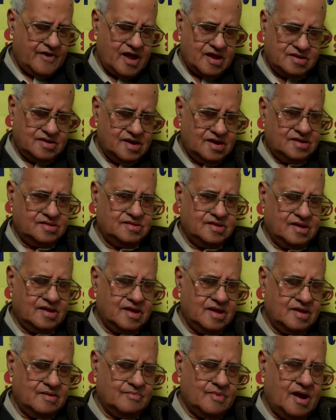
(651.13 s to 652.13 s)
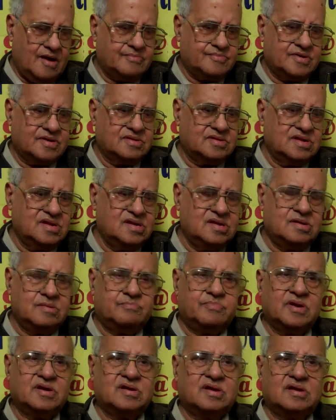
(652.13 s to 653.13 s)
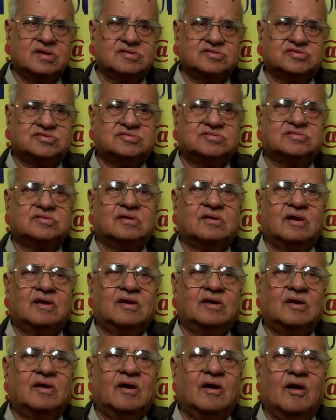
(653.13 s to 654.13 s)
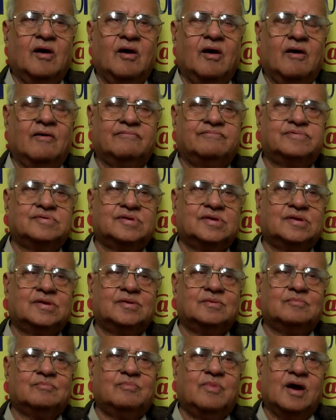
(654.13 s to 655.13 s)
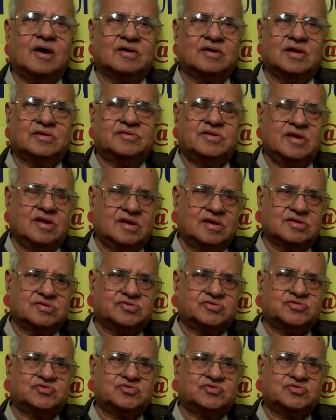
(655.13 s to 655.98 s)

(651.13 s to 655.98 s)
Finally, they came after the independence of Bangladesh.